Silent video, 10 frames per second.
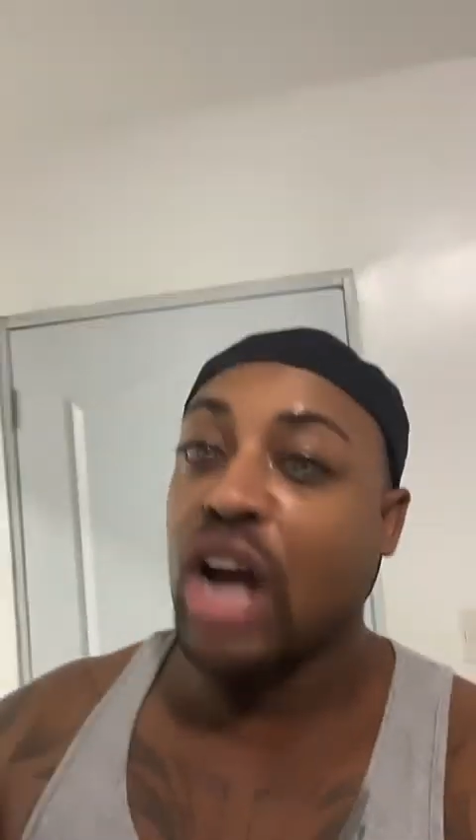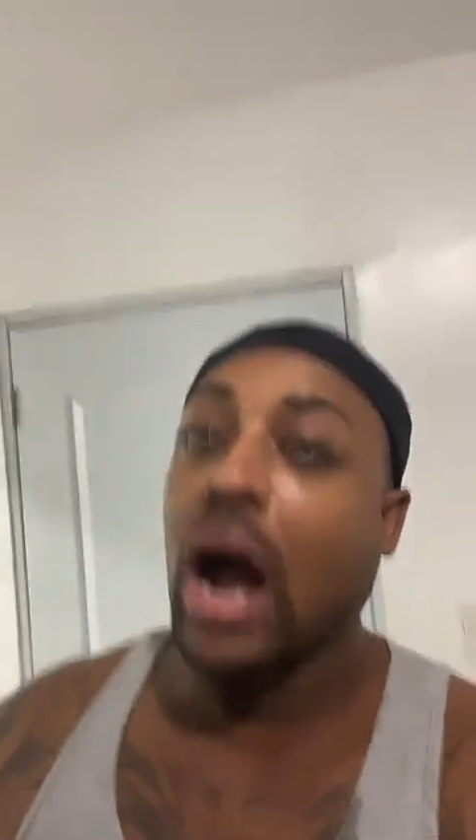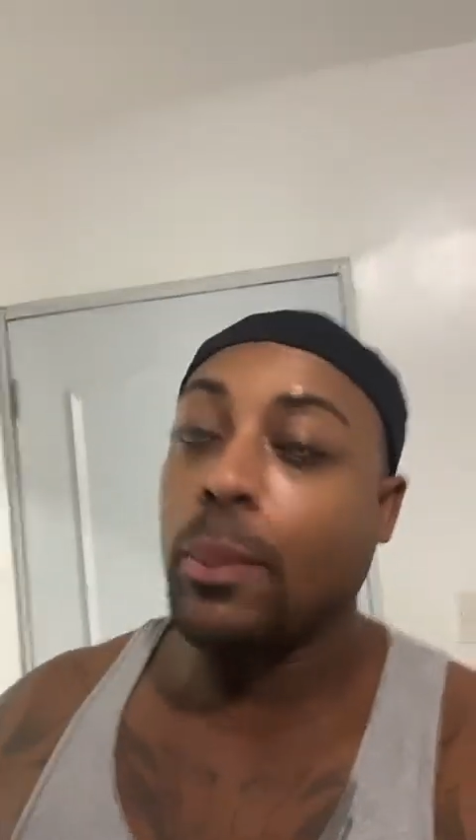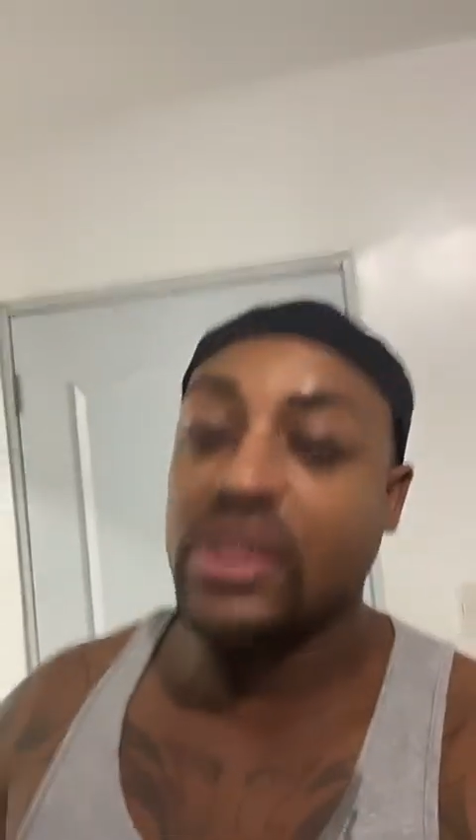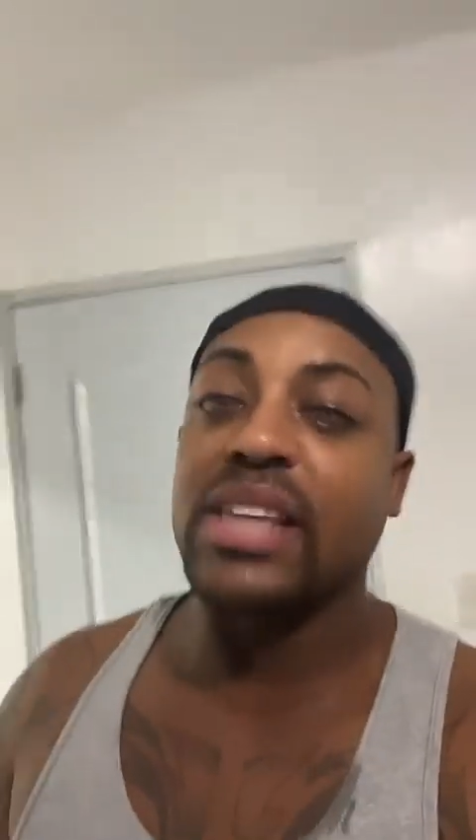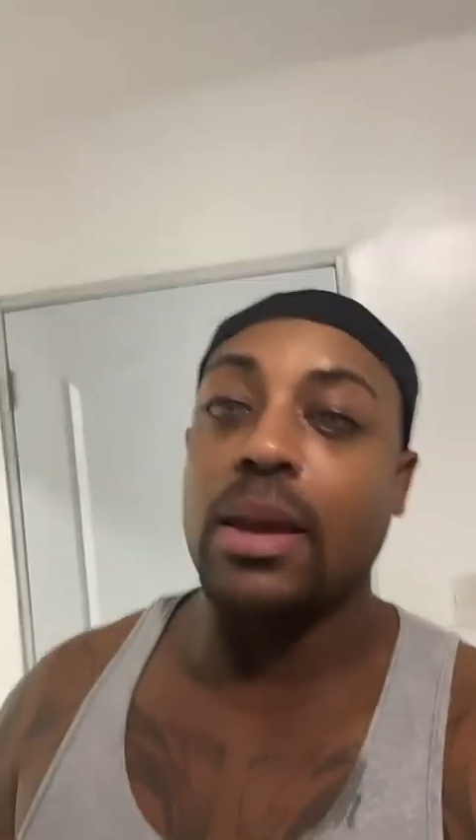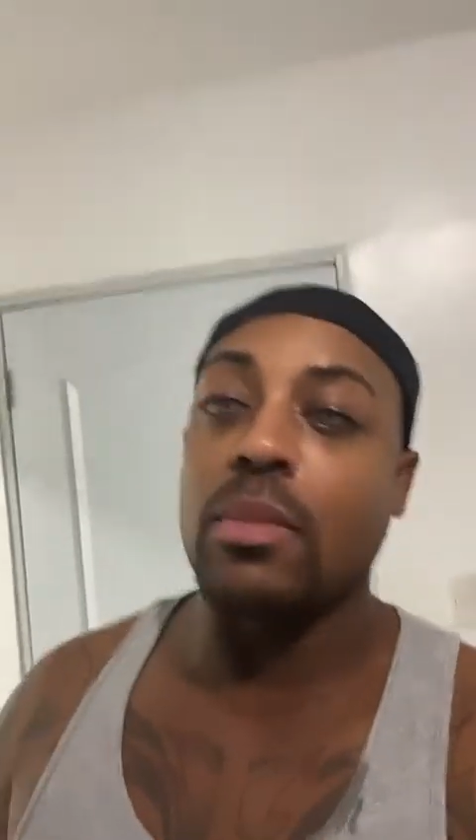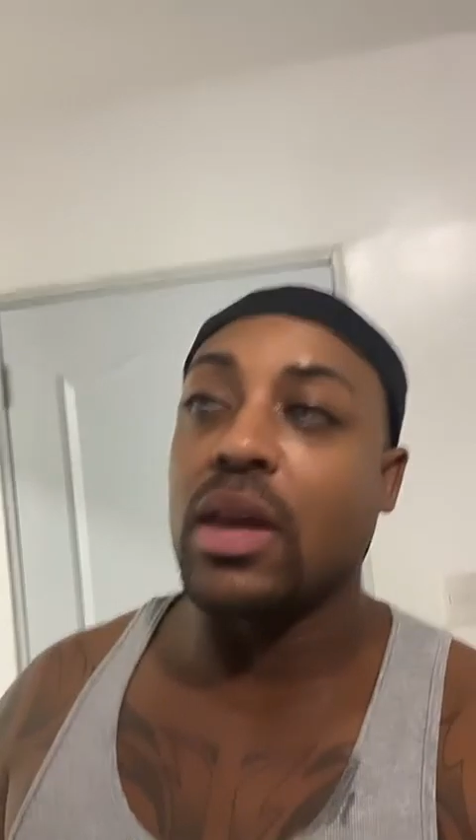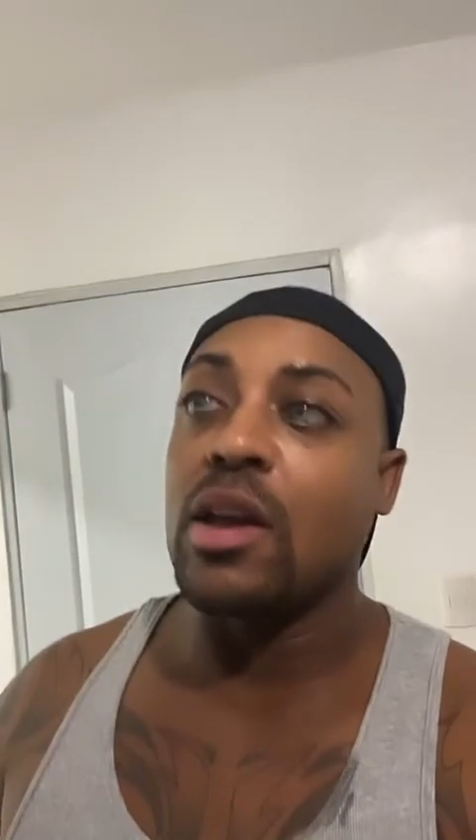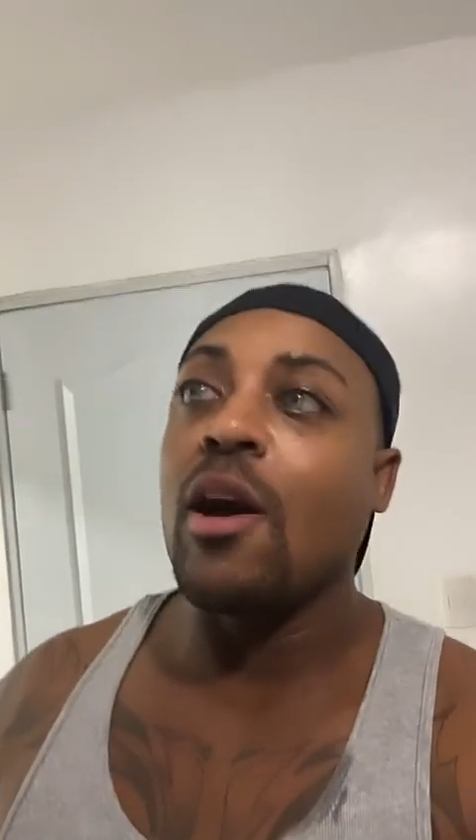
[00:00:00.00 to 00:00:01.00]
compensate
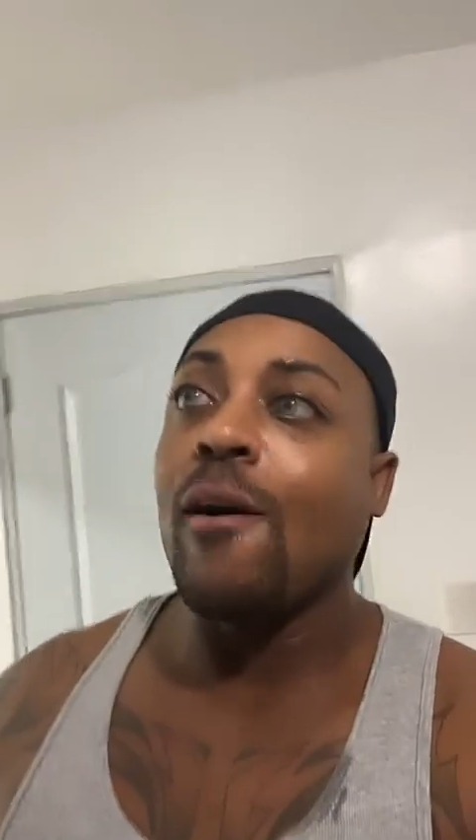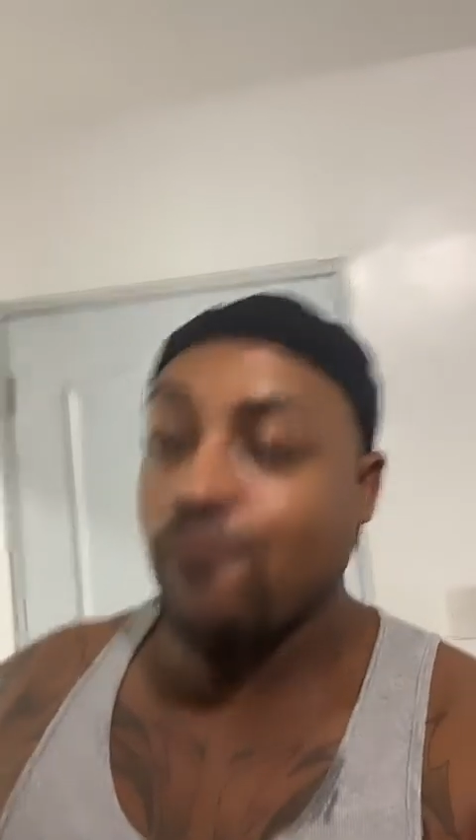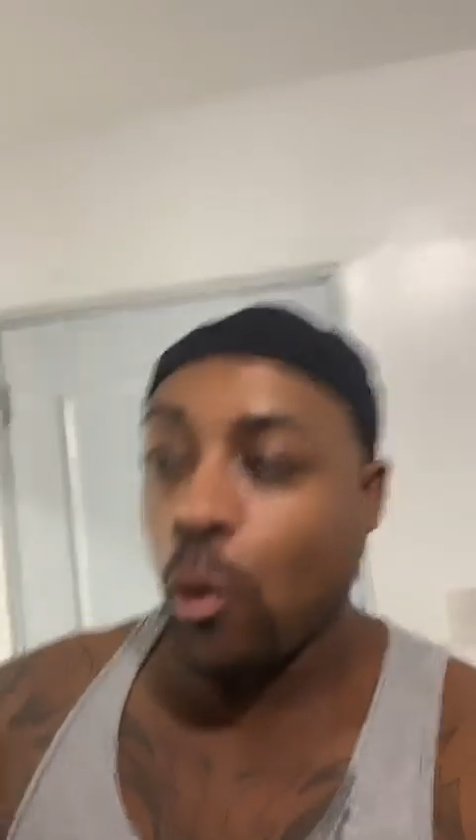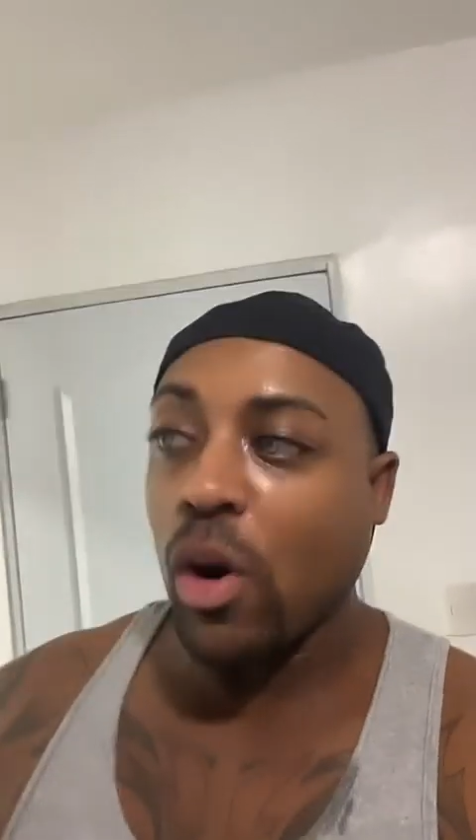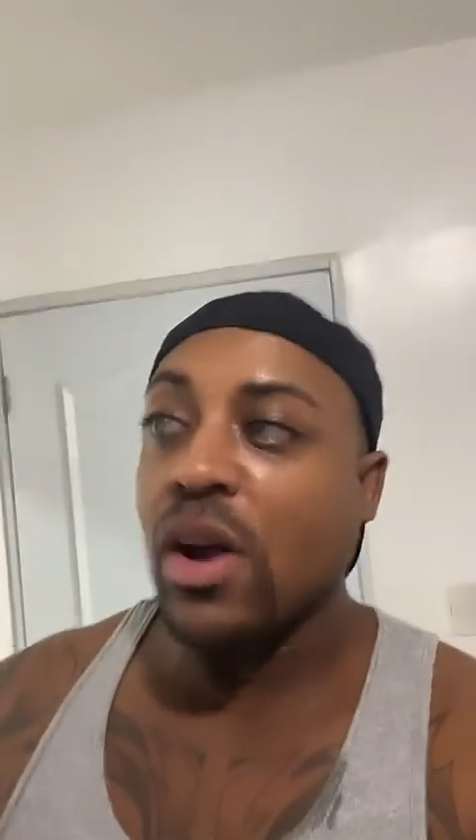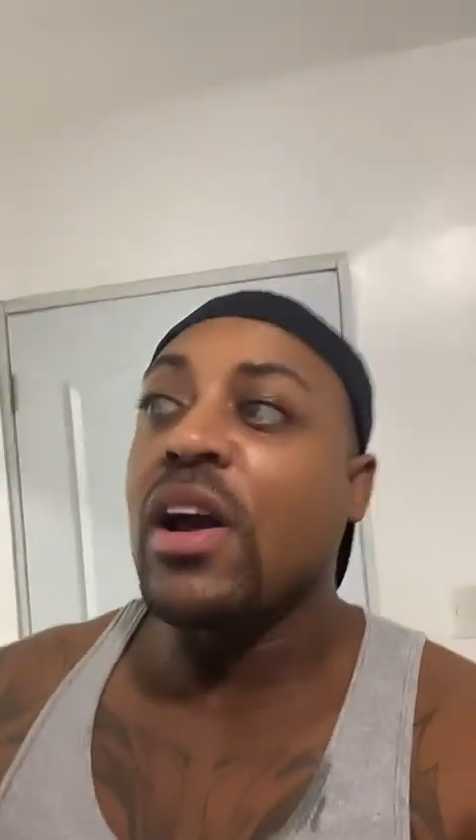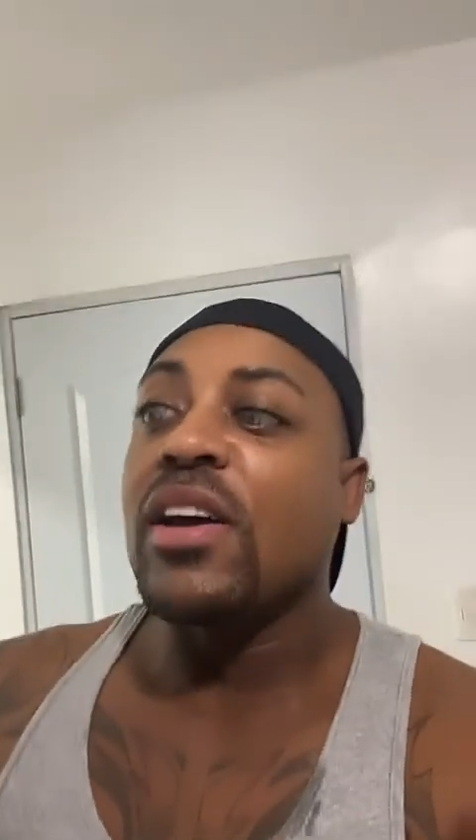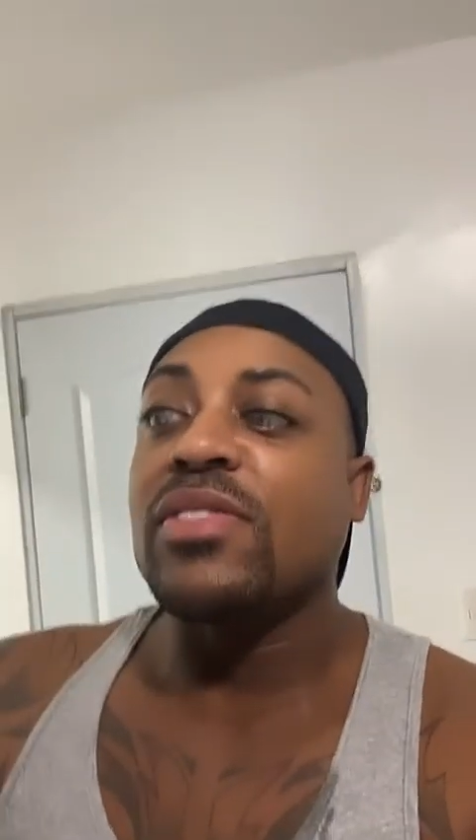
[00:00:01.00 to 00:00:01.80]
me for